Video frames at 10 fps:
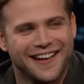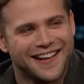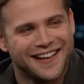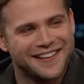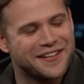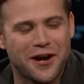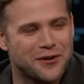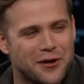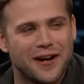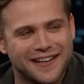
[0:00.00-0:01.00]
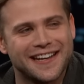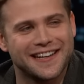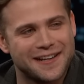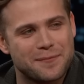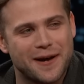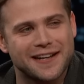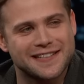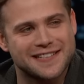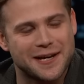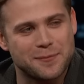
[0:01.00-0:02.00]
really? no, what? not nearly a panic
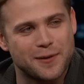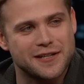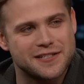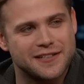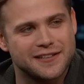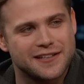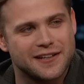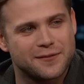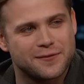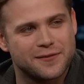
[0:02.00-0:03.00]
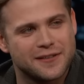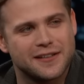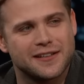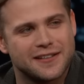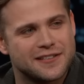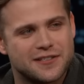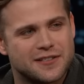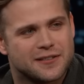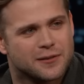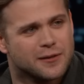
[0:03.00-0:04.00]
attack, but she kind of, she just.